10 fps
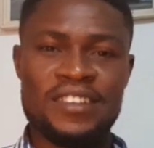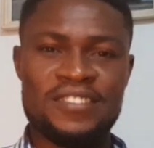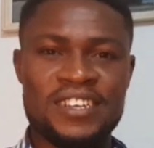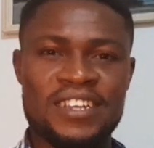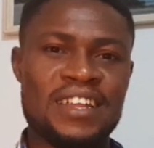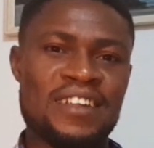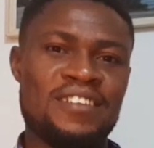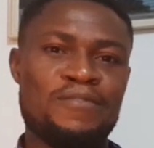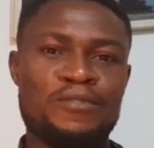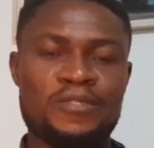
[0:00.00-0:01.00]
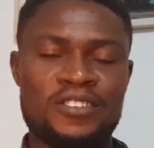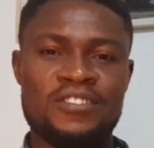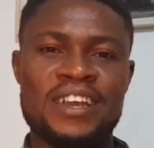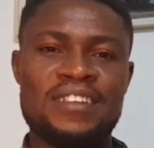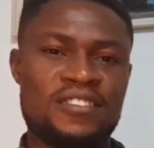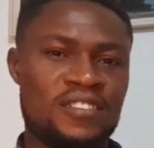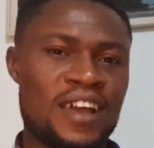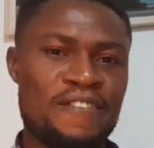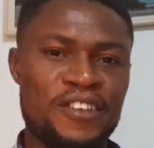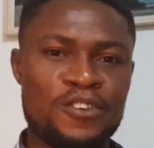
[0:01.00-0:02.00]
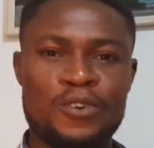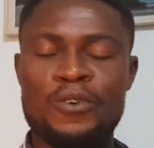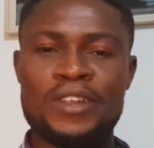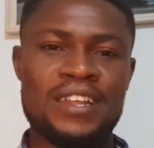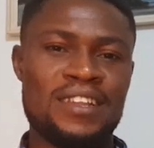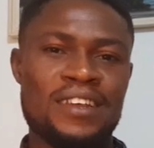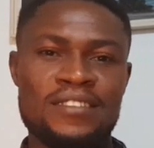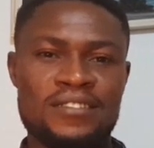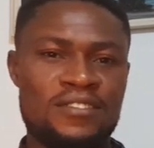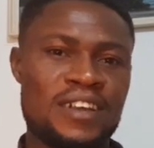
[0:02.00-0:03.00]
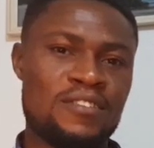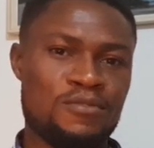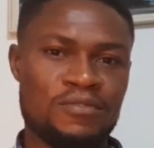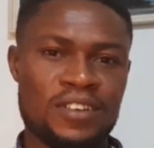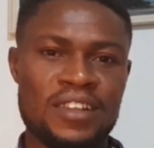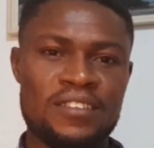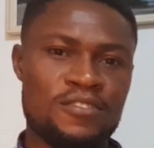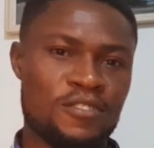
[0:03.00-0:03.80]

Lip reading: think that the child is having cold and then try to release